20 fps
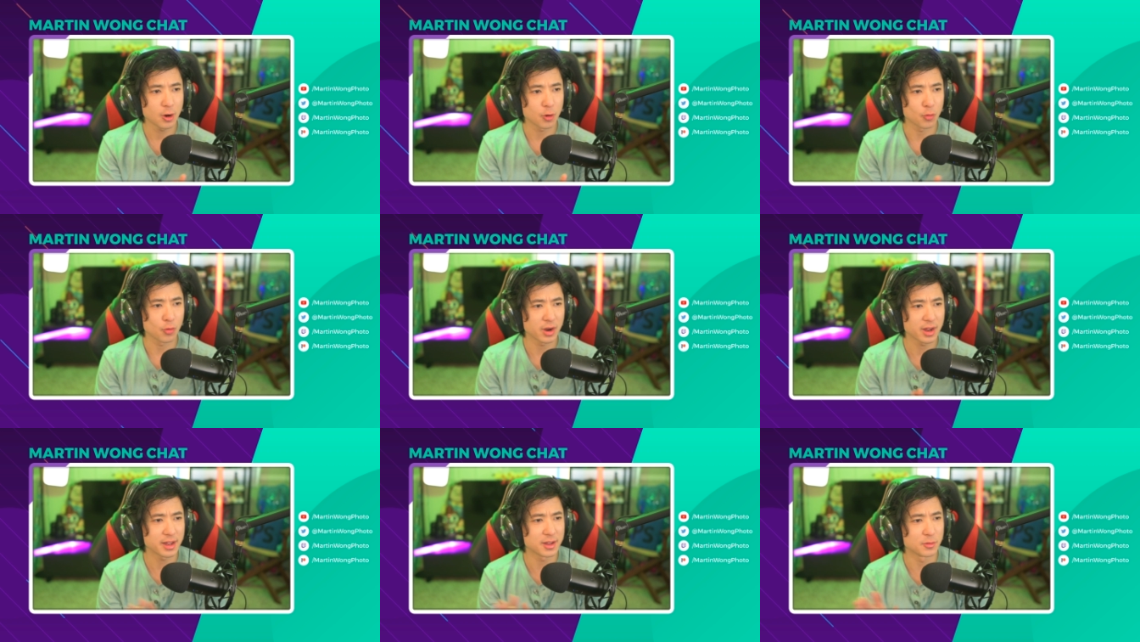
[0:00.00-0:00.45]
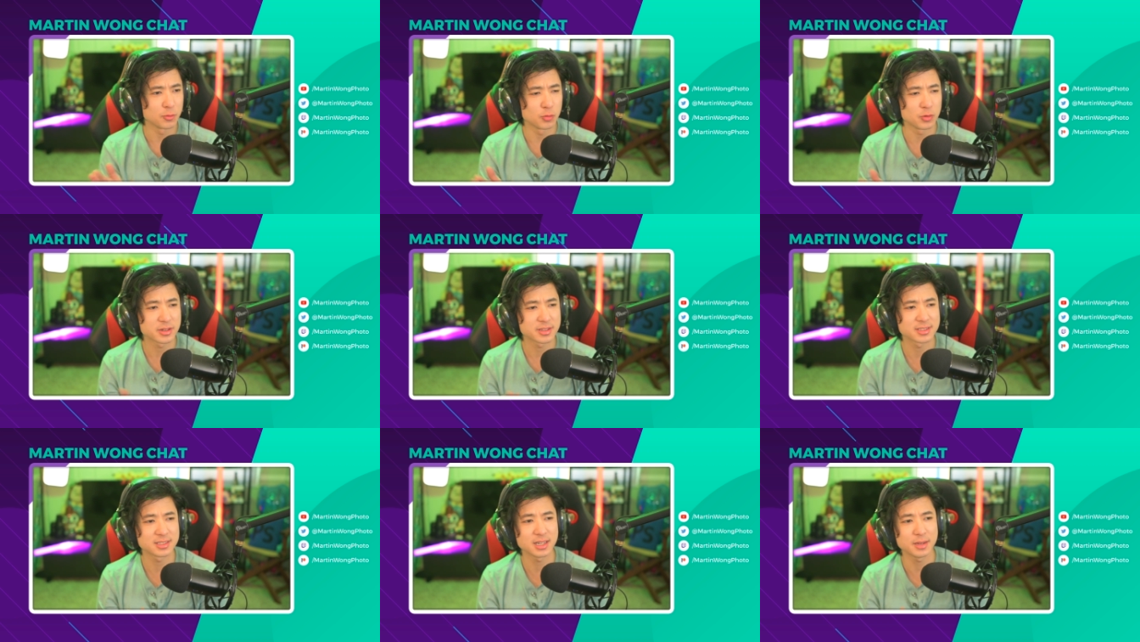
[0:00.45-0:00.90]
All right,
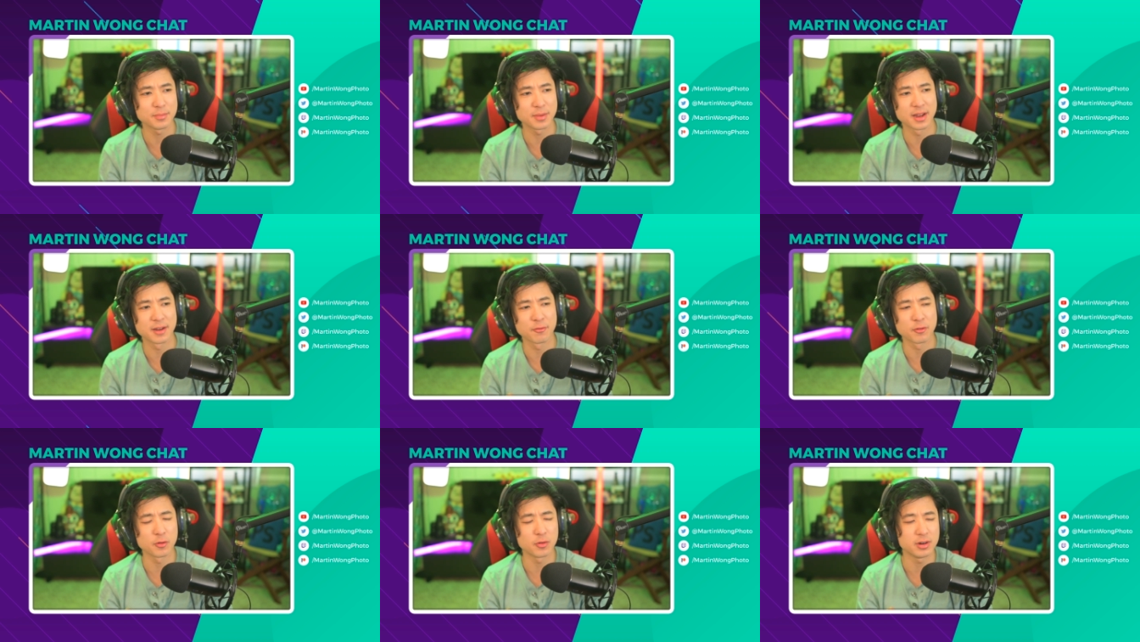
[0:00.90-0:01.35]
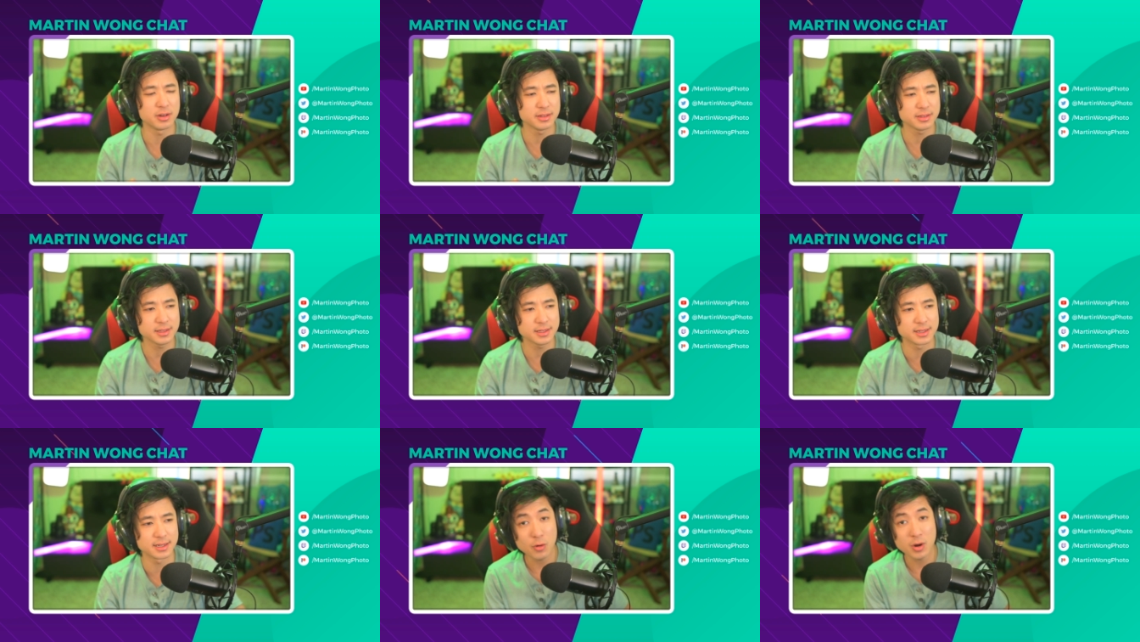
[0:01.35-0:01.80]
what's up
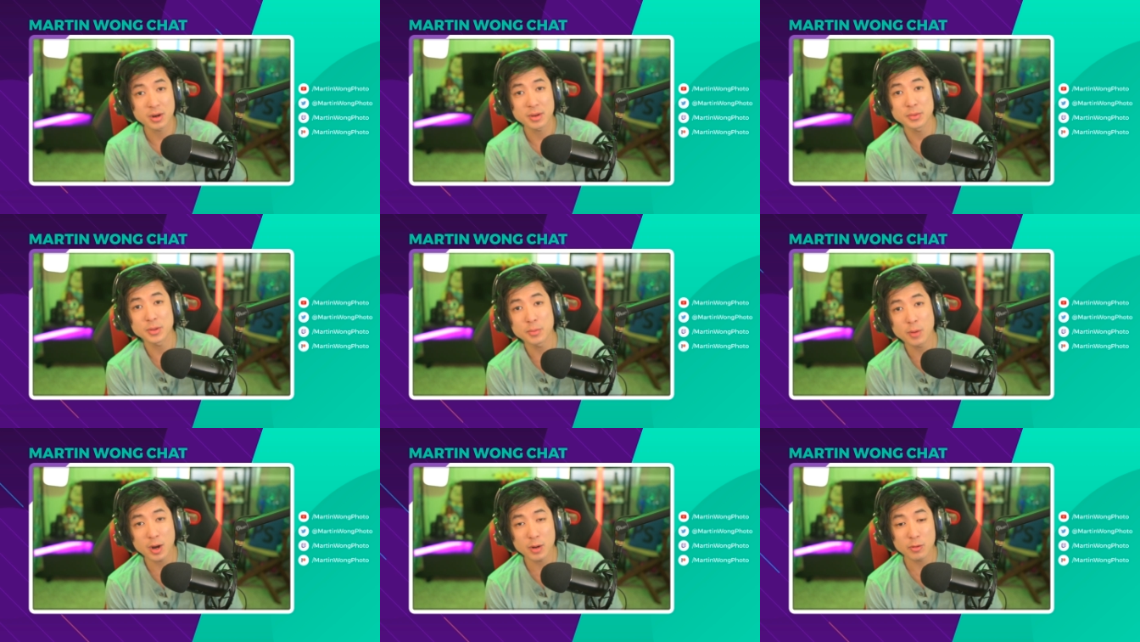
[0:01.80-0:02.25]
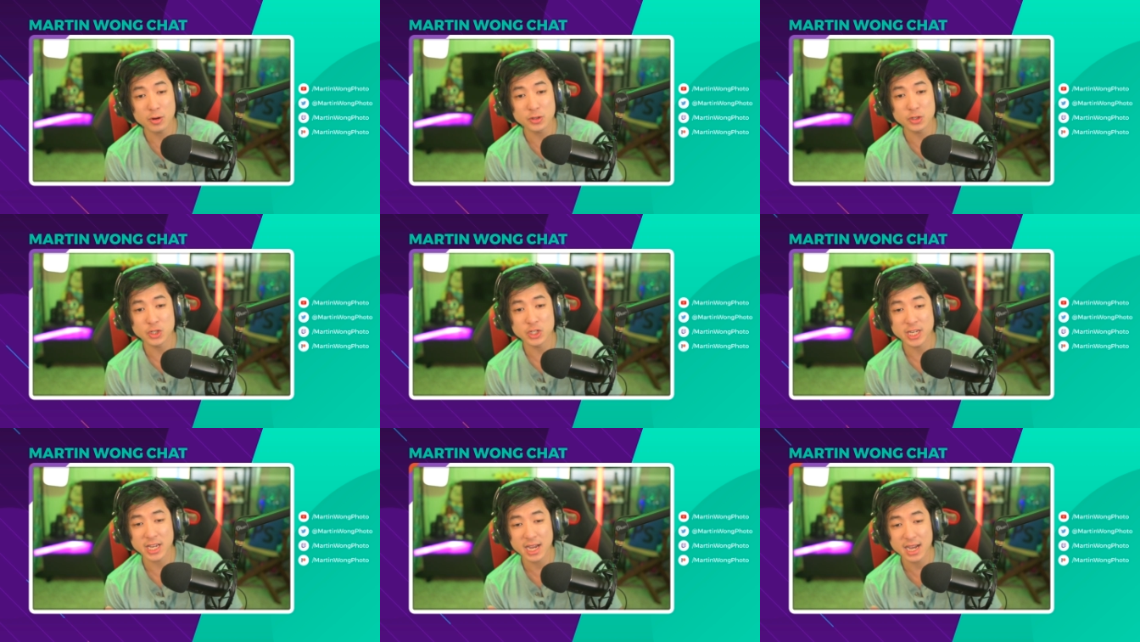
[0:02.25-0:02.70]
everyone? Welcome to Martin
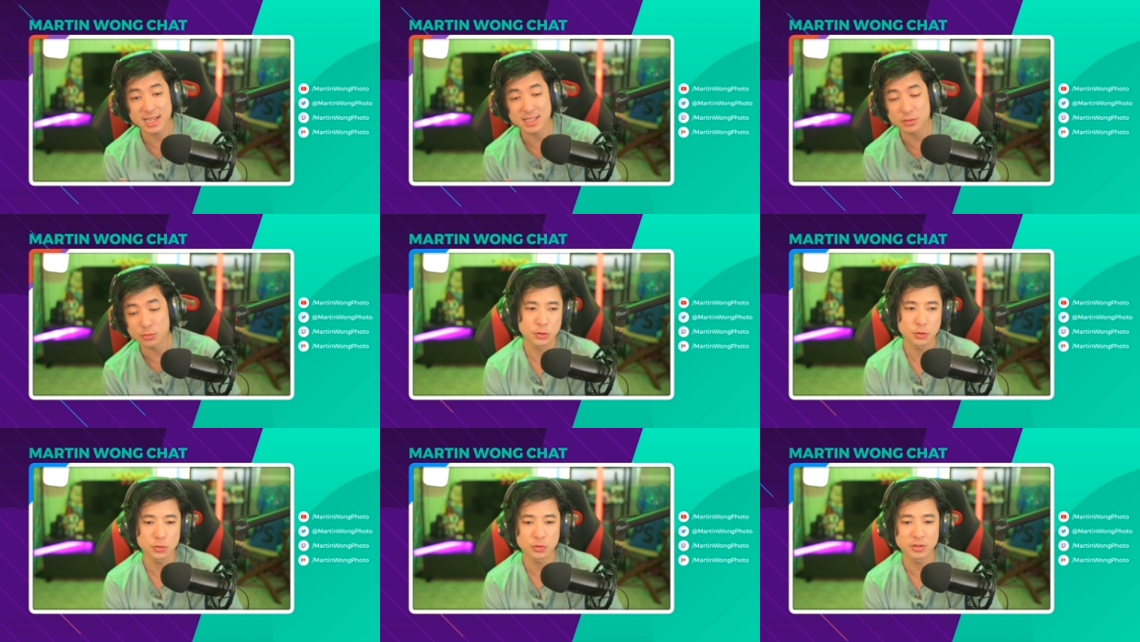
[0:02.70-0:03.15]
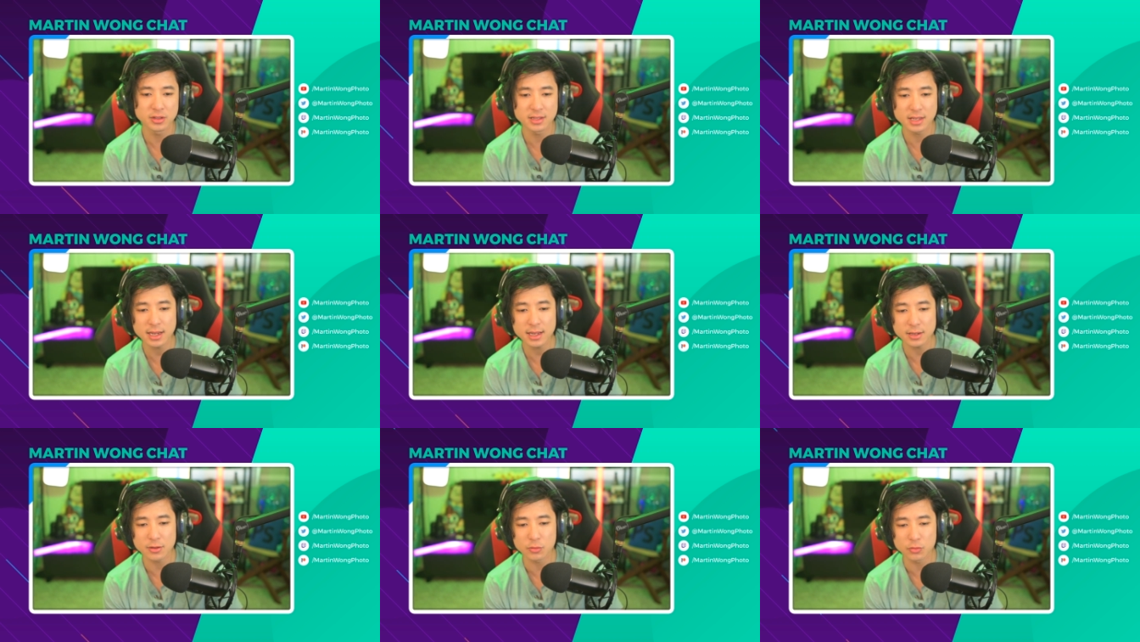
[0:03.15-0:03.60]
Wong Chat.
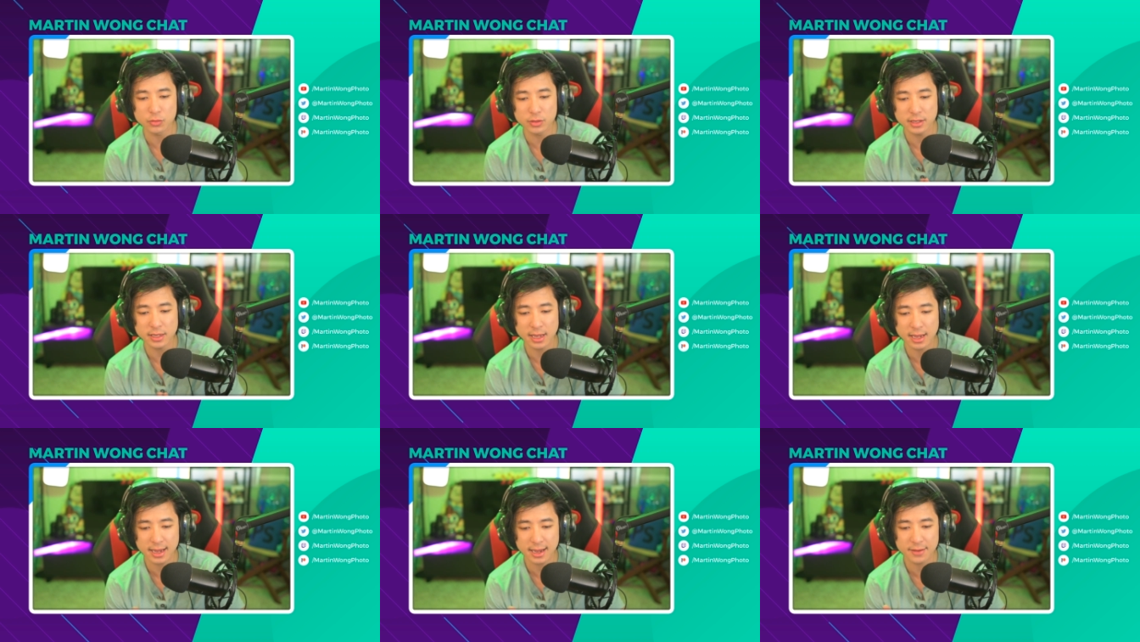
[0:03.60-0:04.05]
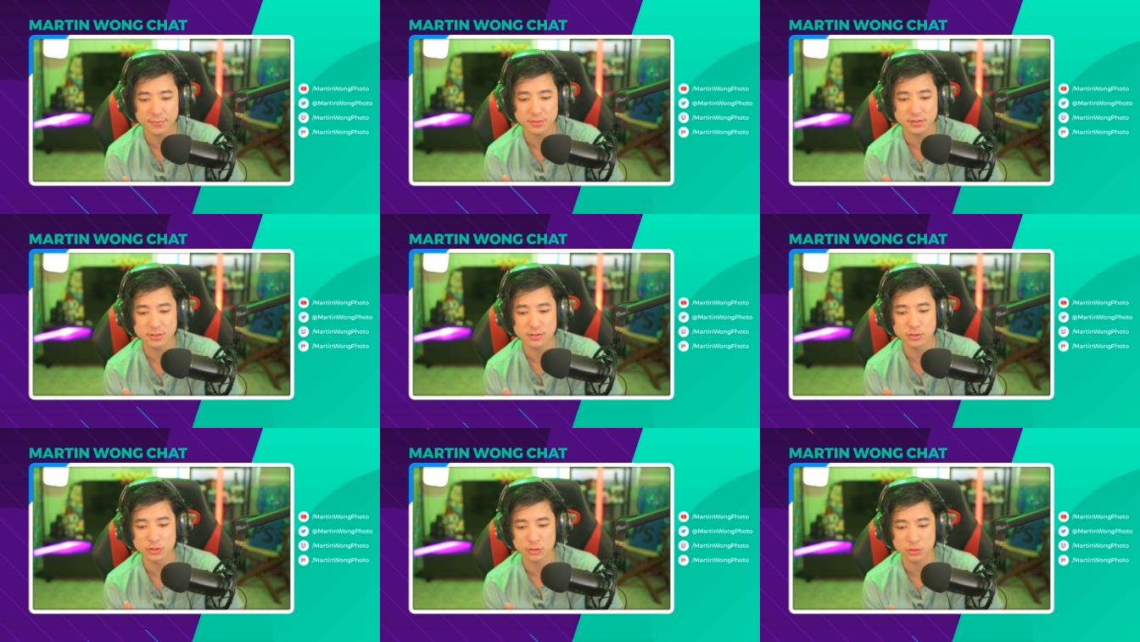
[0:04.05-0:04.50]
Tonight we have
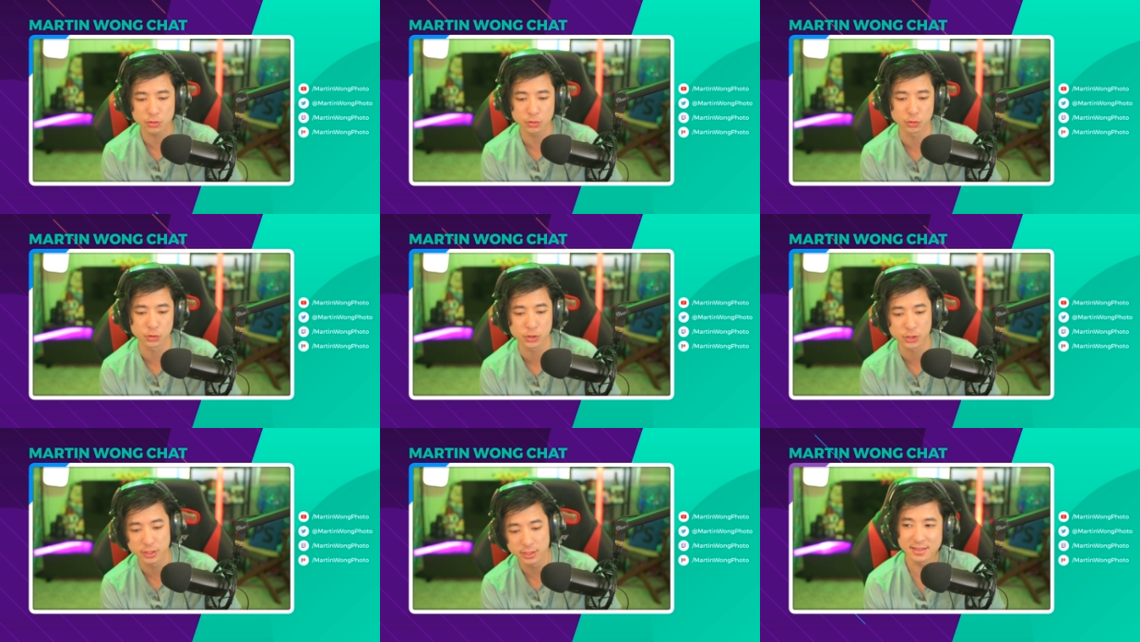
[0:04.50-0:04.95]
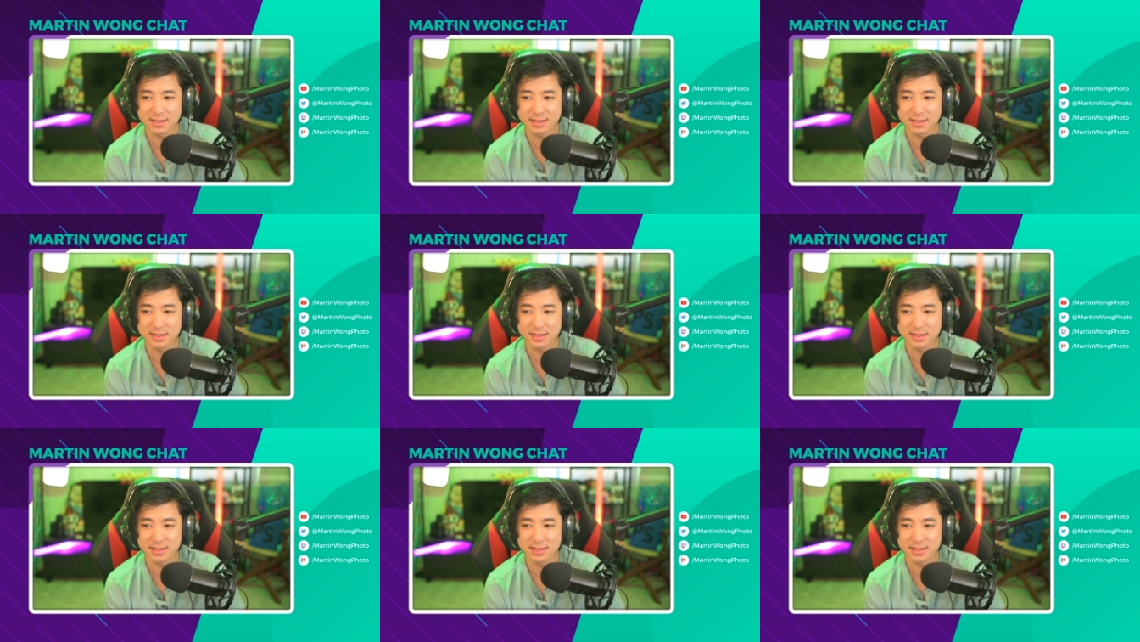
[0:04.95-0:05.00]
Skooch.